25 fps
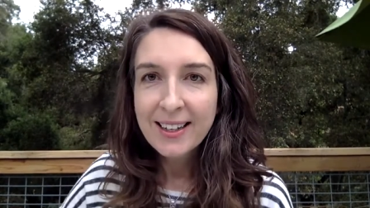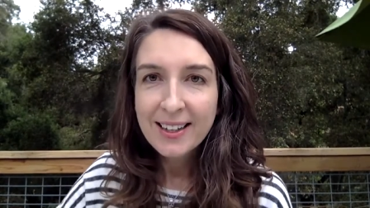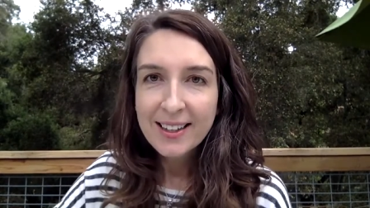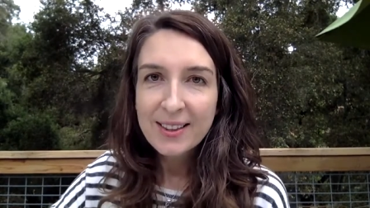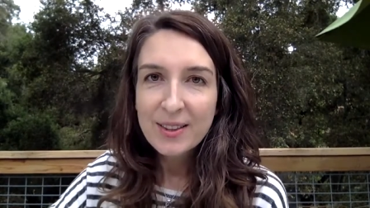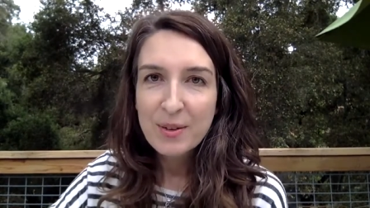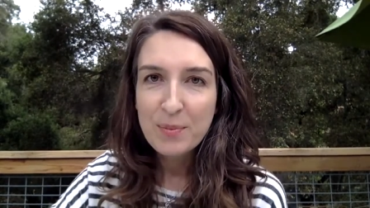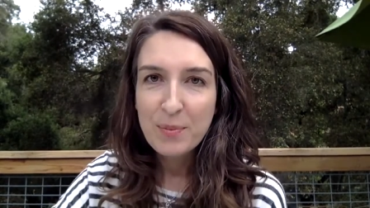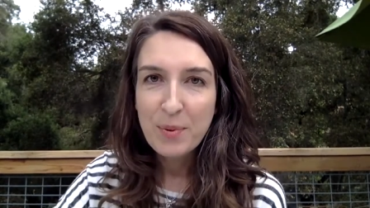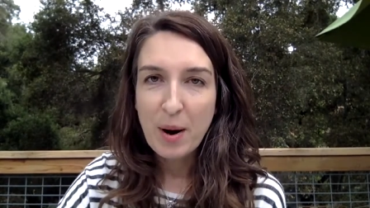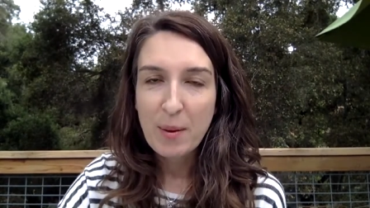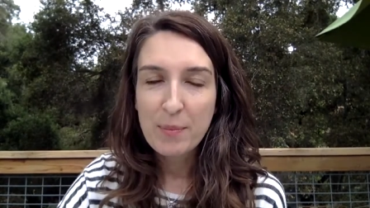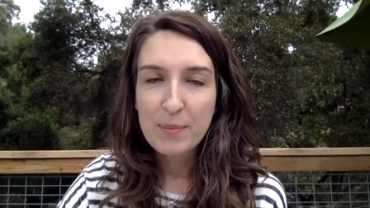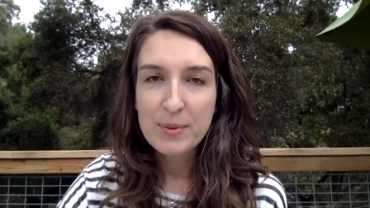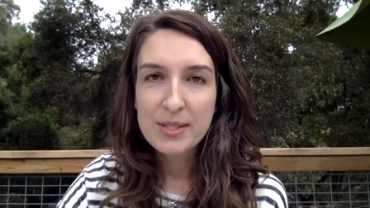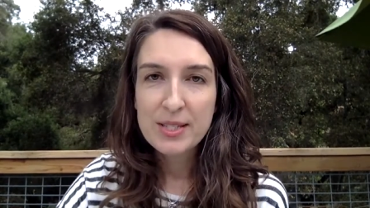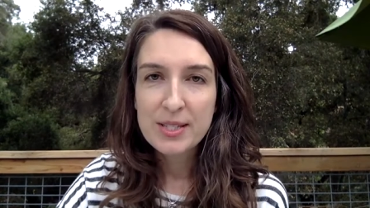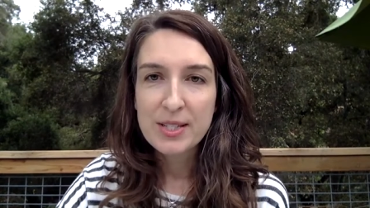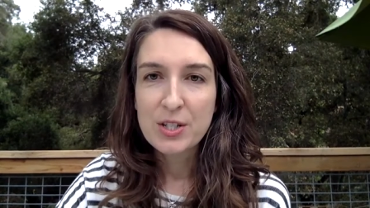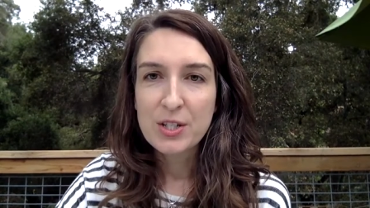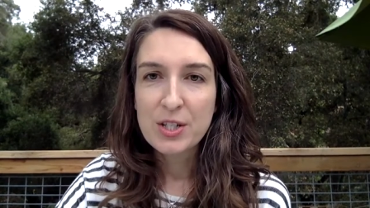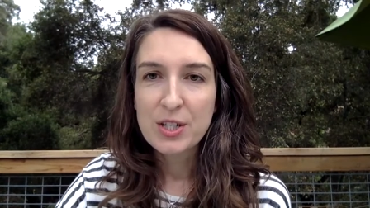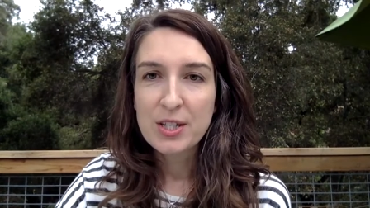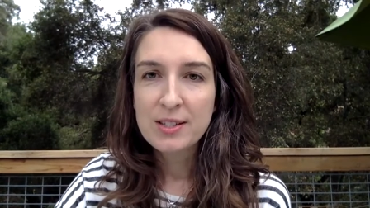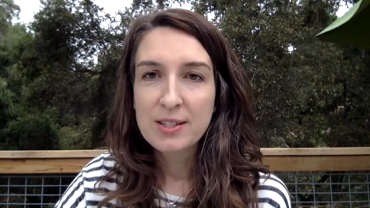the
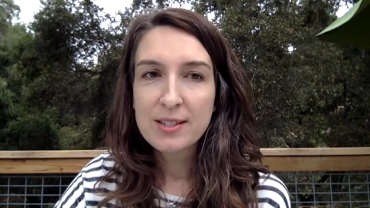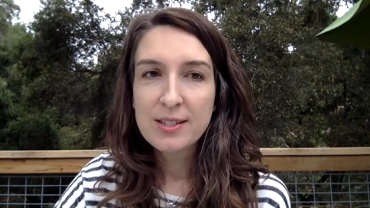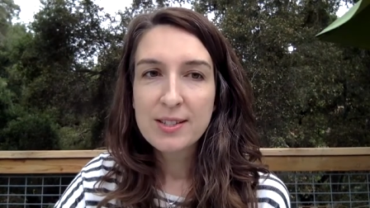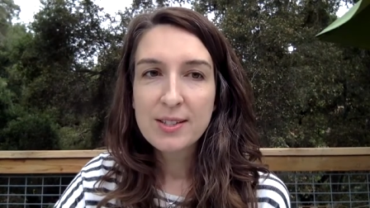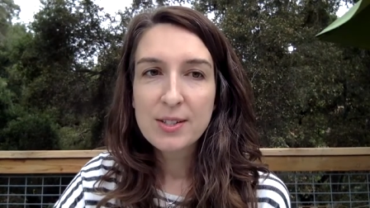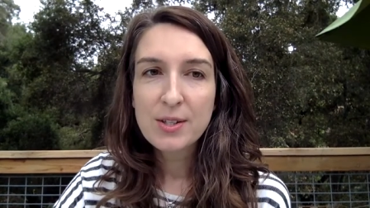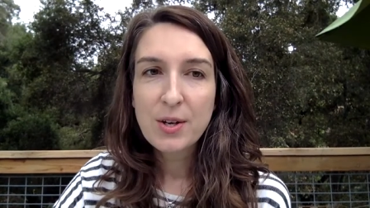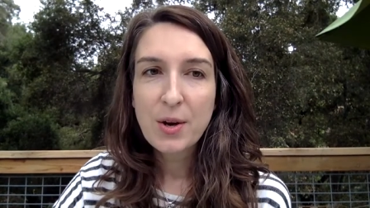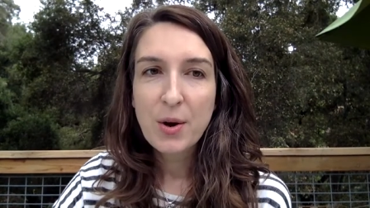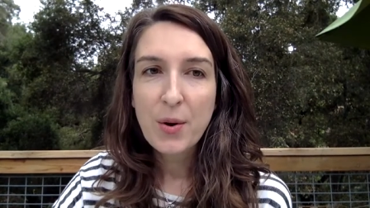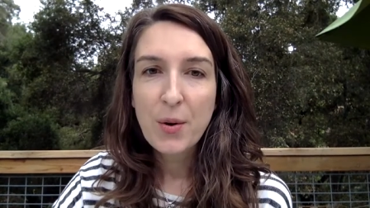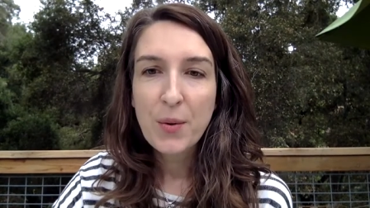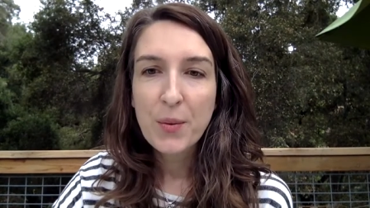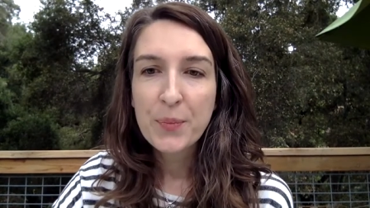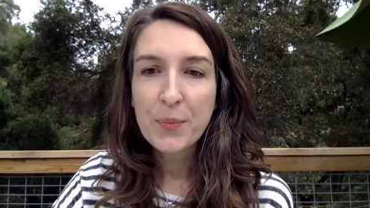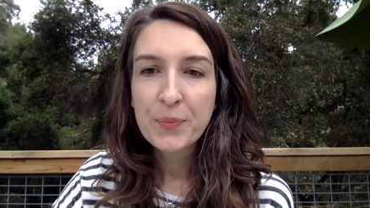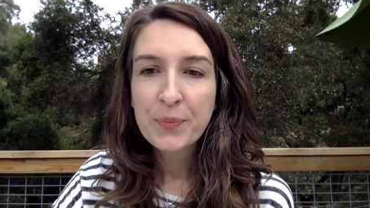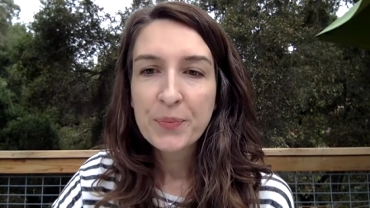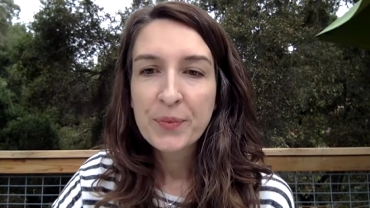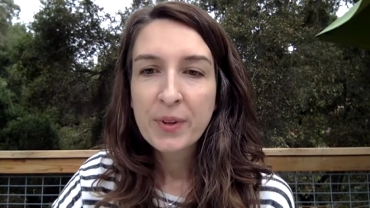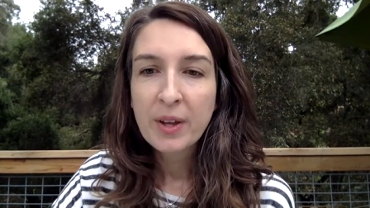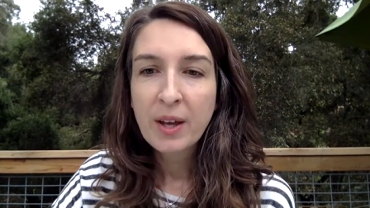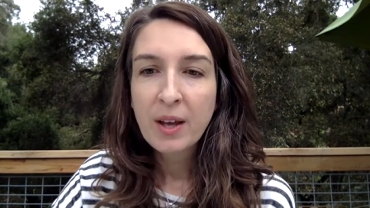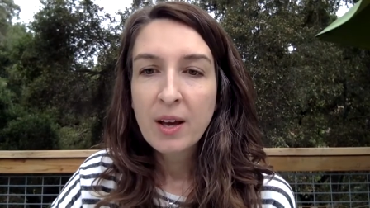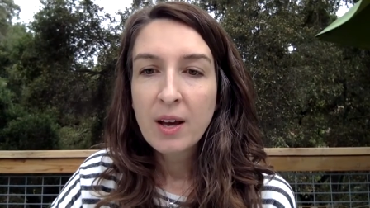proposition. So
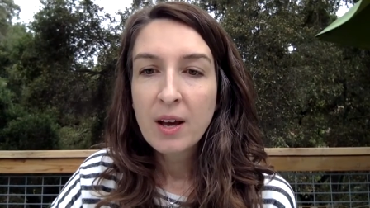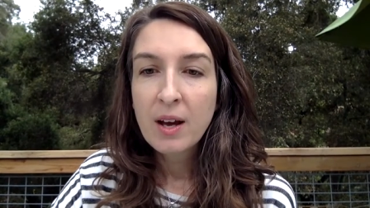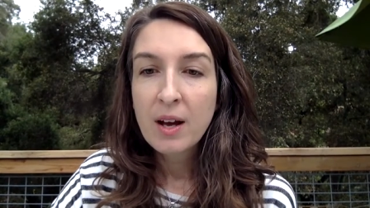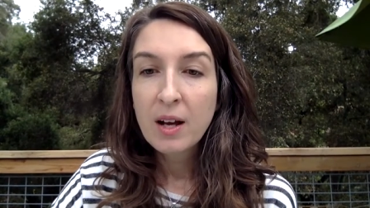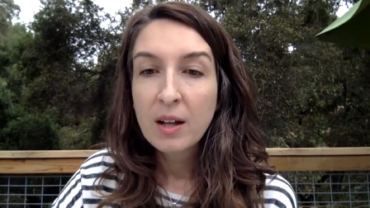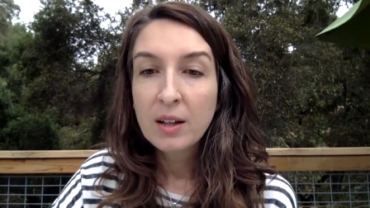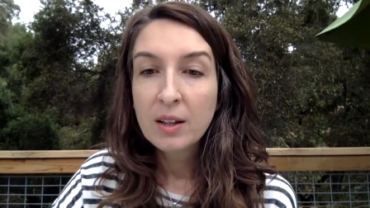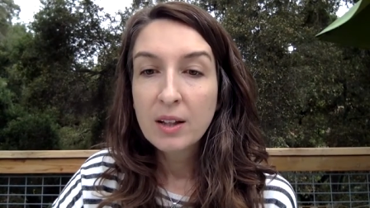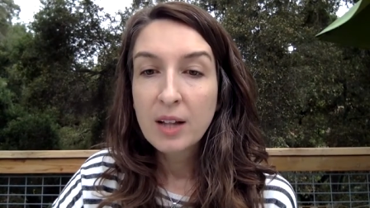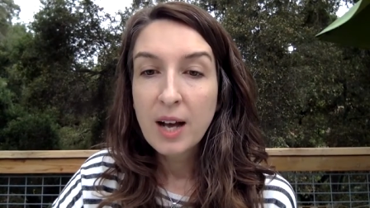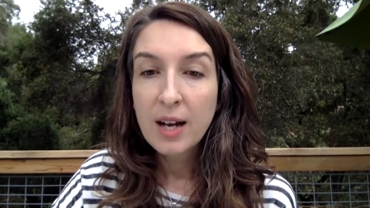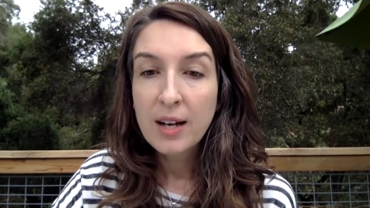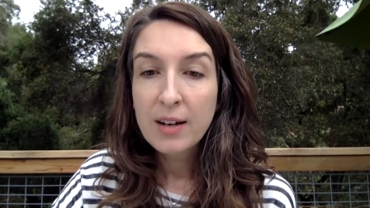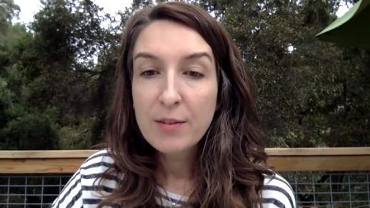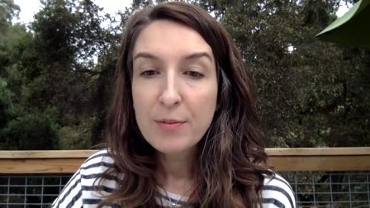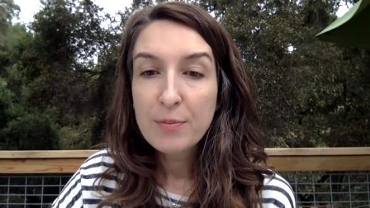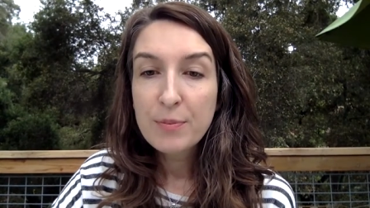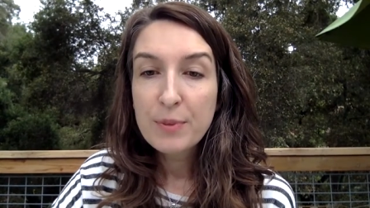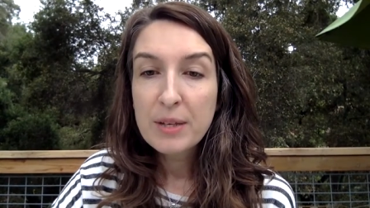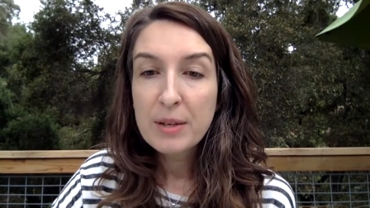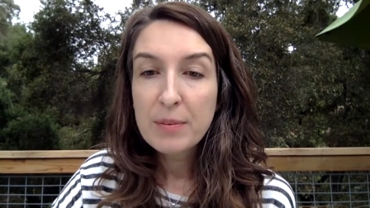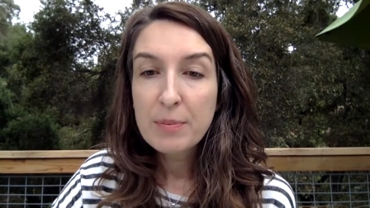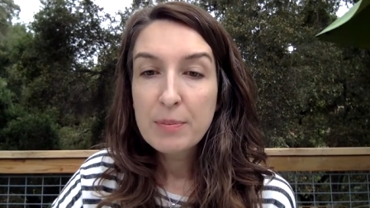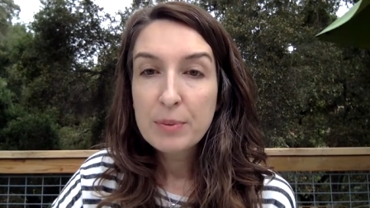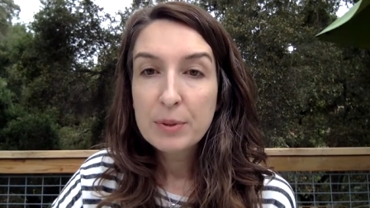a lot of
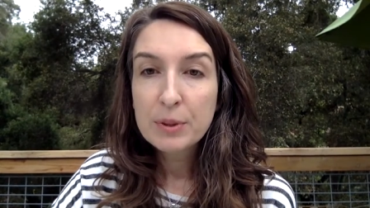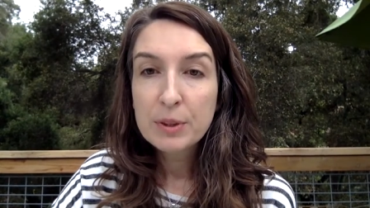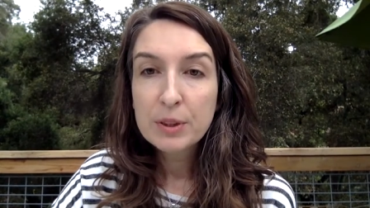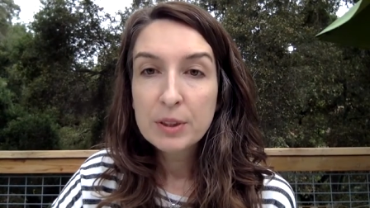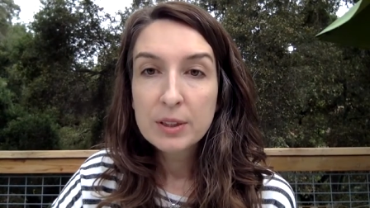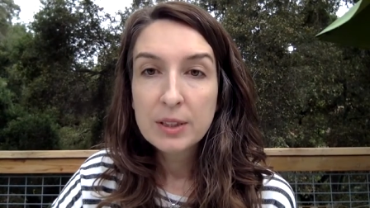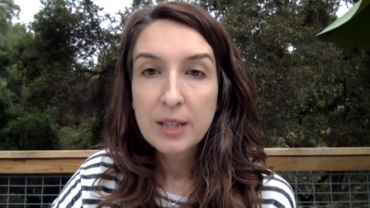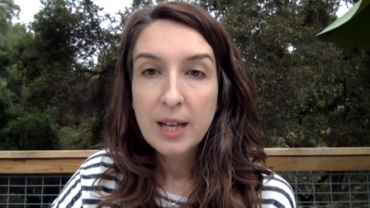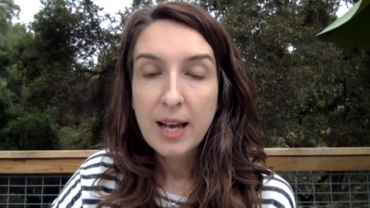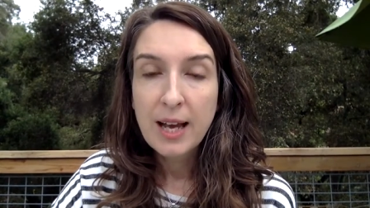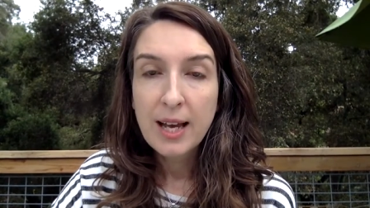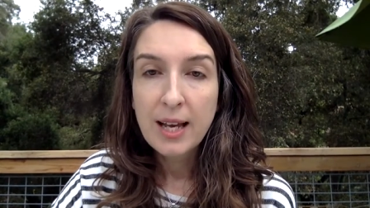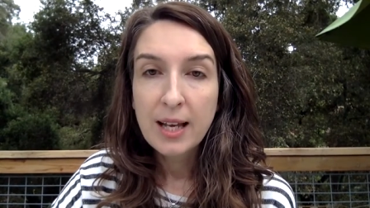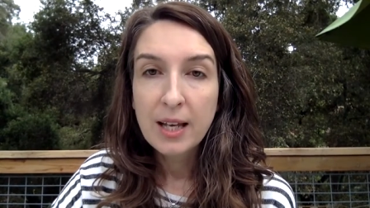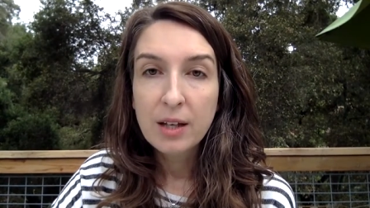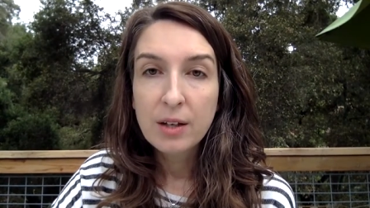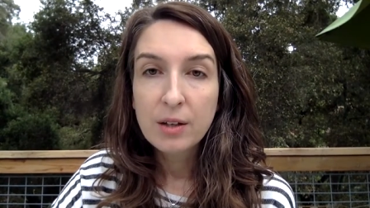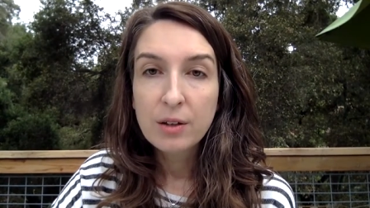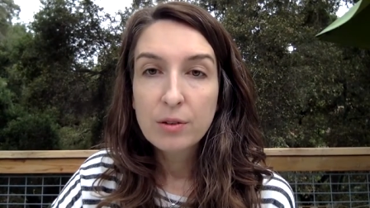people like